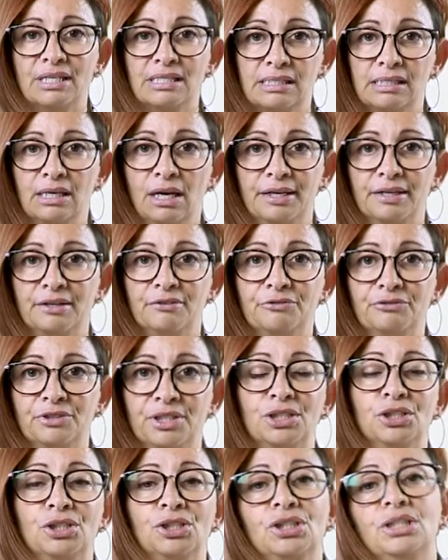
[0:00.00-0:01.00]
a side of
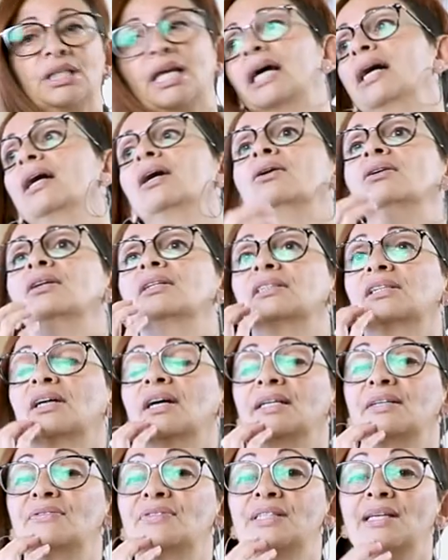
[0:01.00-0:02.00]
fish, now a
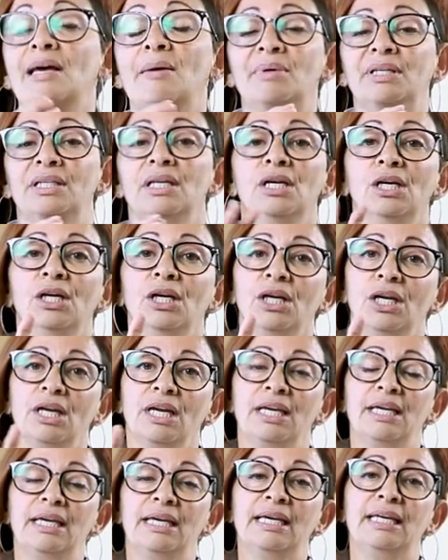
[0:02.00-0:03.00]
side of salmon.
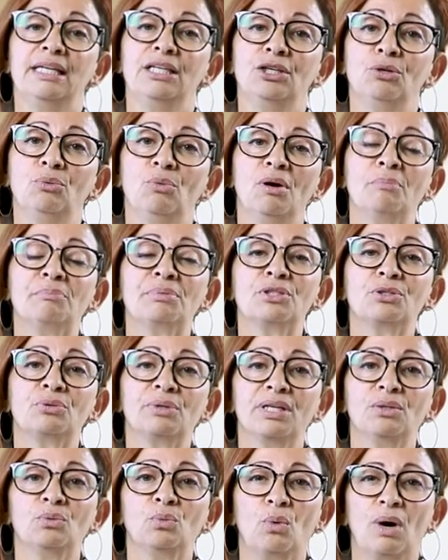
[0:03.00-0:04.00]
You want
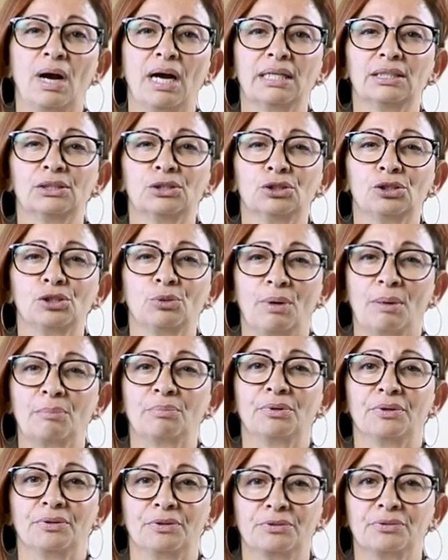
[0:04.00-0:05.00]
between one to one
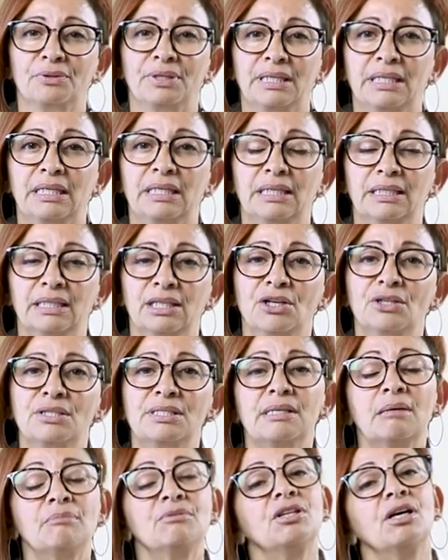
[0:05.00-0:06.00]
point three kilos.
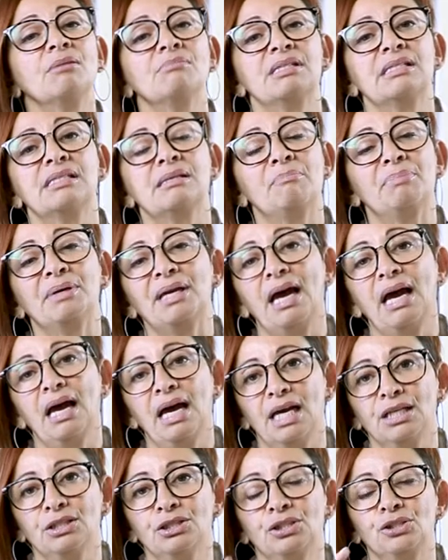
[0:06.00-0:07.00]
Sometimes it's a bit
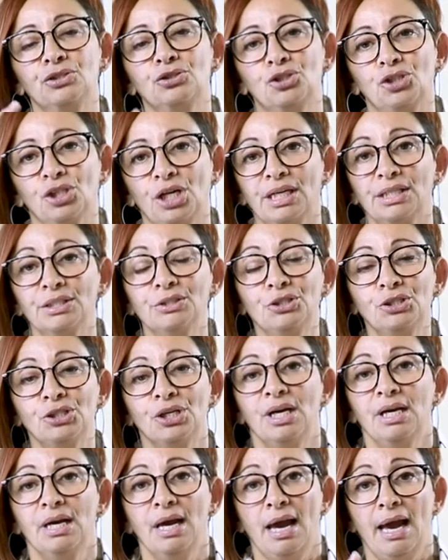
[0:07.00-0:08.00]
hard to judge
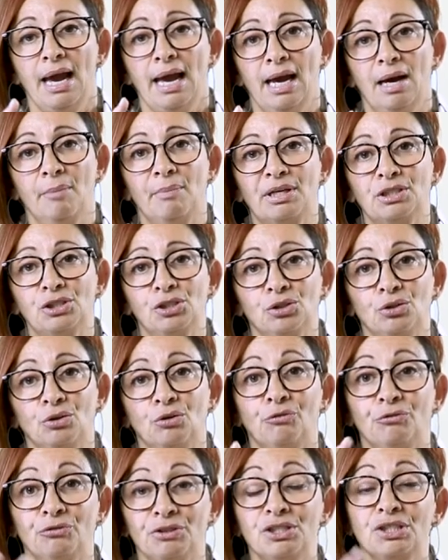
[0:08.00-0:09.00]
how much your
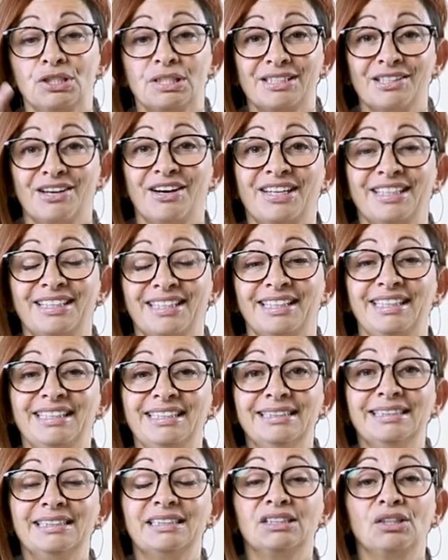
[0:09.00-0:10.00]
fish side
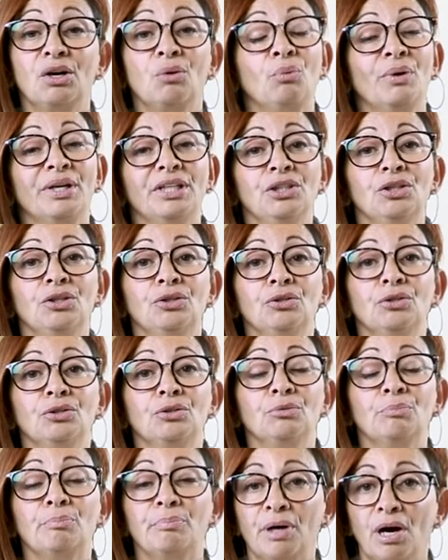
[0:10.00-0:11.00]
is, so when
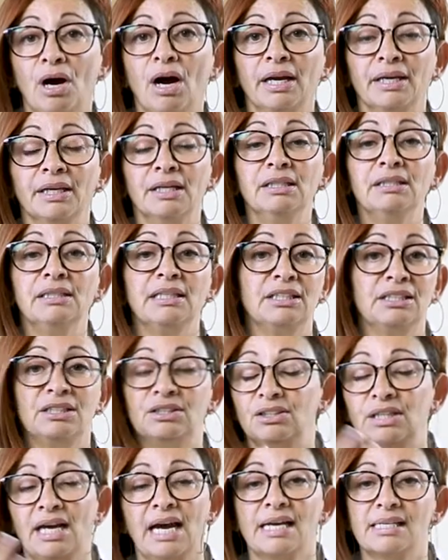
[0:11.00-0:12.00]
you buy it,
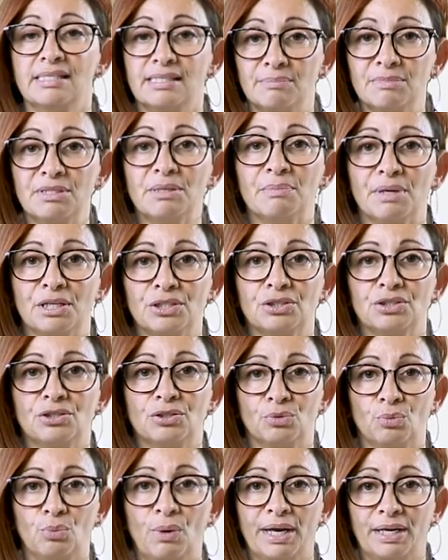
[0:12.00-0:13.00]
you ask them to measure,
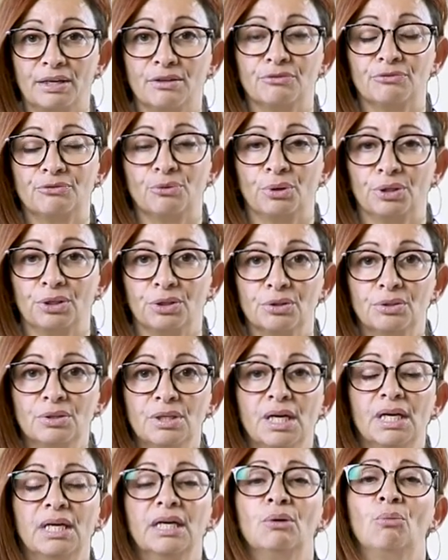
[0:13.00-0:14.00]
to weigh it for you.
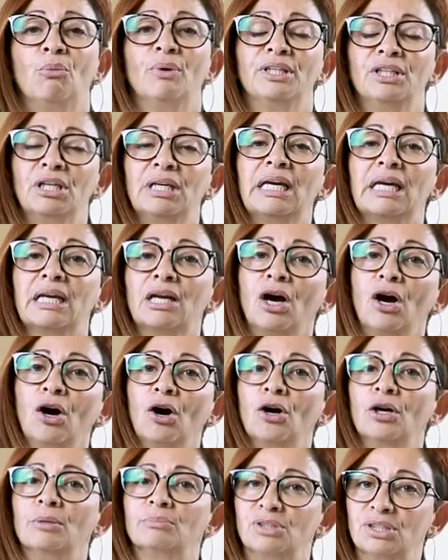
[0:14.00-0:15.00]
When you get
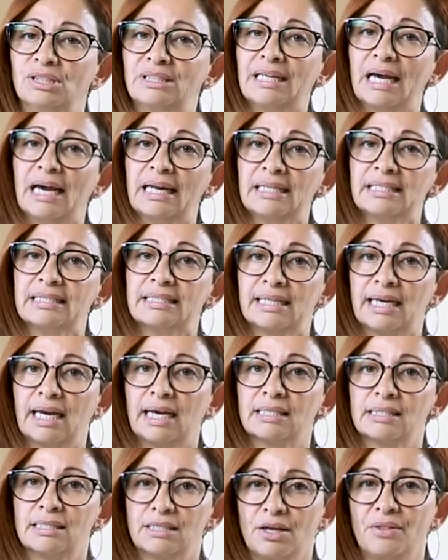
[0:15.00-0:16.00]
home, just cut it
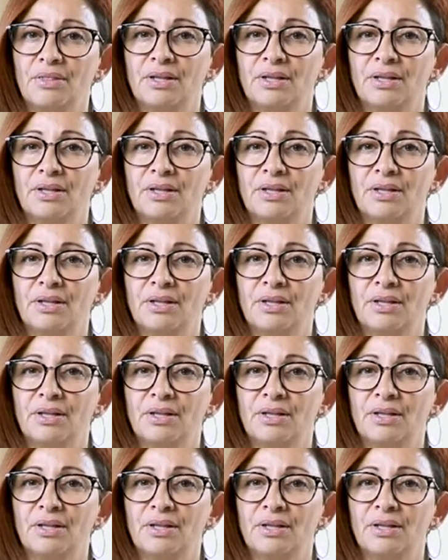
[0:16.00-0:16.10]
down so